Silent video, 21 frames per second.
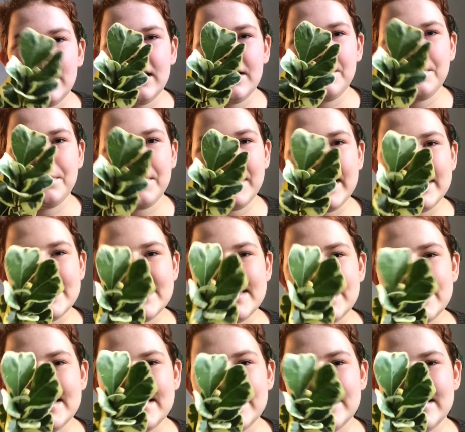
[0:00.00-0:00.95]

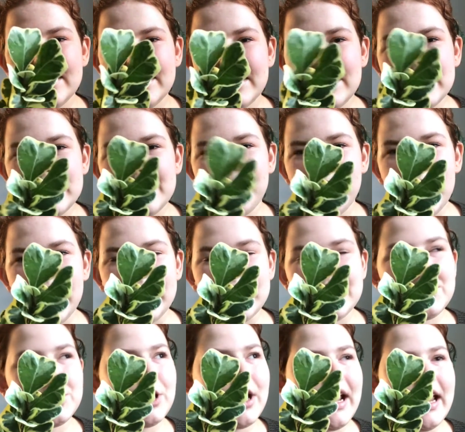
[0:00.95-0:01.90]
but this Ficus
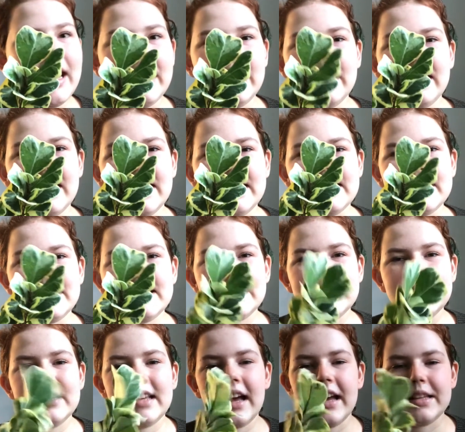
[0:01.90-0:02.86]
triangulus
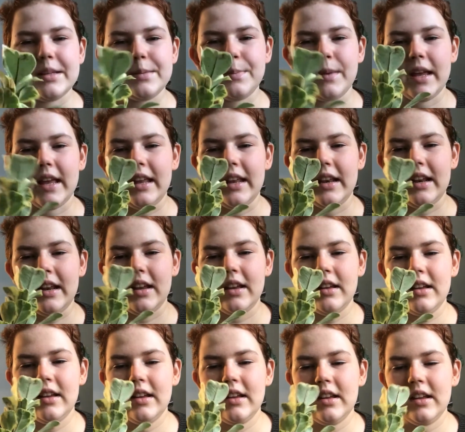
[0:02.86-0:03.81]
has been
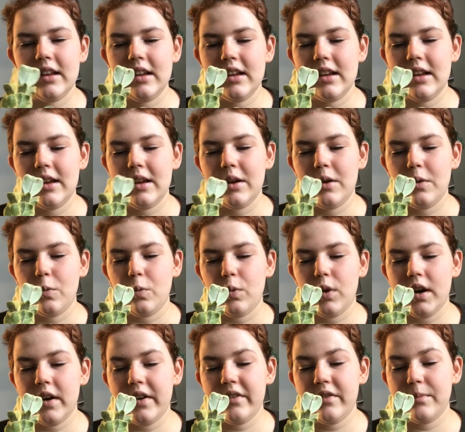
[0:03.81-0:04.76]

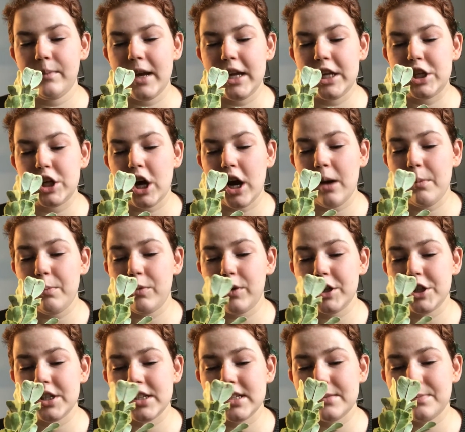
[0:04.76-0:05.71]
one of my top
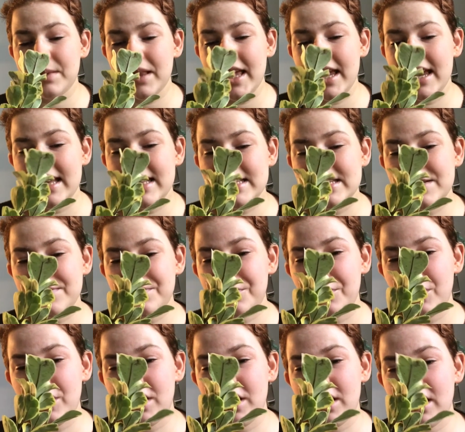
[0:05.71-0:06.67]
wish list plants
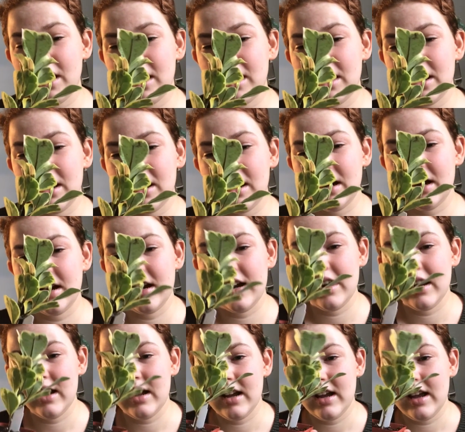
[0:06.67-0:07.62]
for,
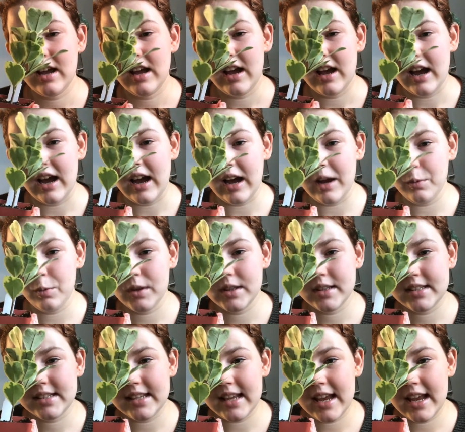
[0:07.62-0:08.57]
I would
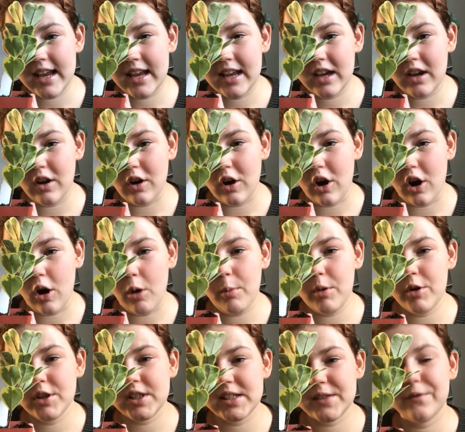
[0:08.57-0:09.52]
say,
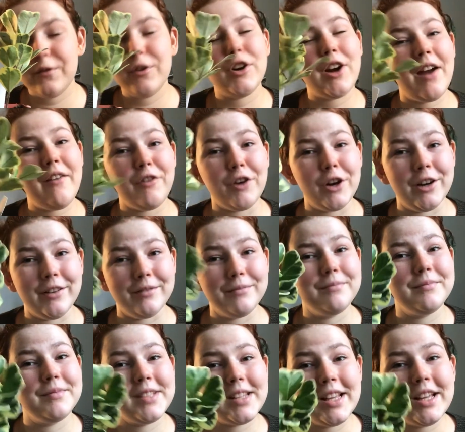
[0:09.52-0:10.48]
almost forever.
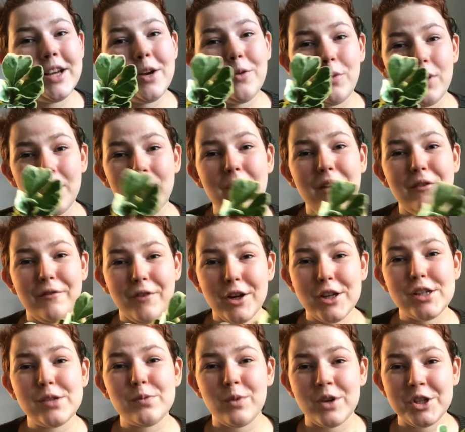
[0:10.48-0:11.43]
One of my
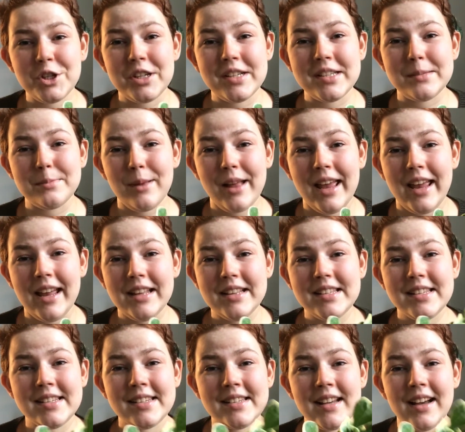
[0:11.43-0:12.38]
first wish list plants.